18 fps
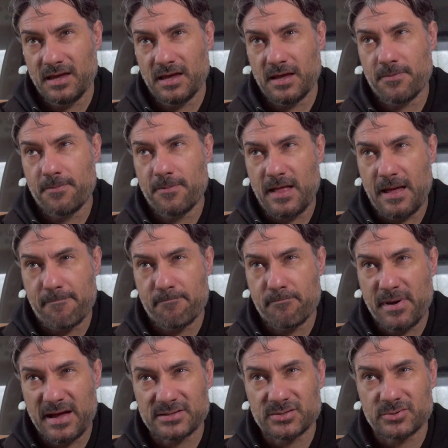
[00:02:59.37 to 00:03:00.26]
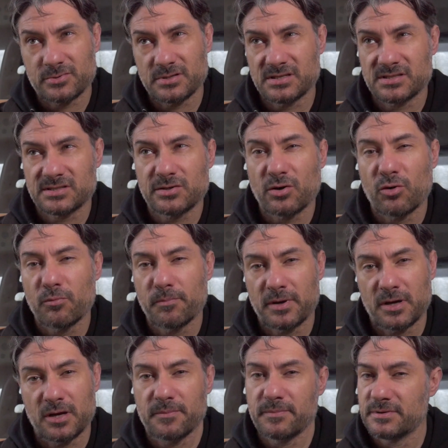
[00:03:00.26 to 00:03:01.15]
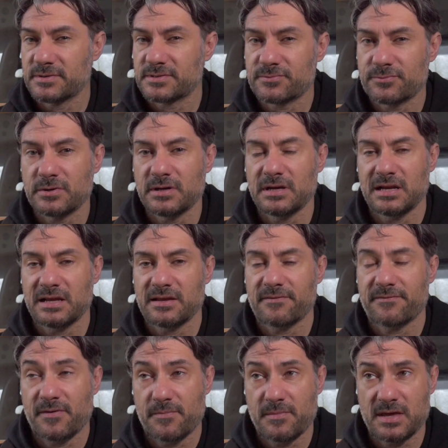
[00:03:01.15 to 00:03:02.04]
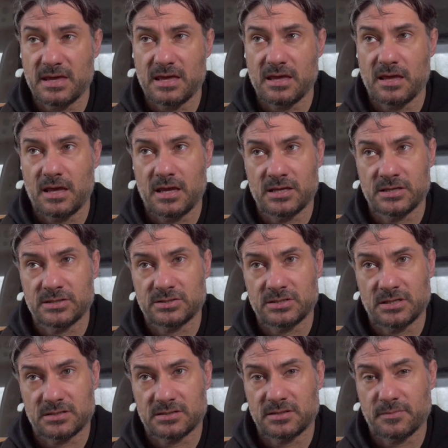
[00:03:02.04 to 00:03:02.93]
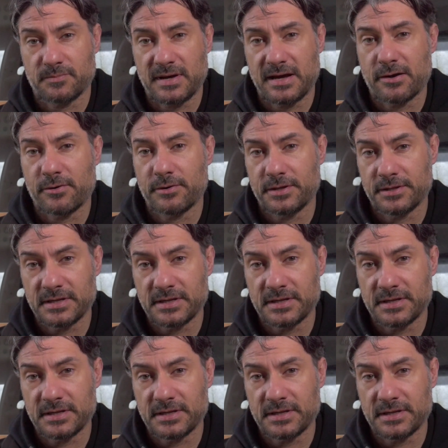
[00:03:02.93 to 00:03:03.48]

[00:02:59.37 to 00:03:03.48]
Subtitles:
and that battery's sole purpose really for me is just to power the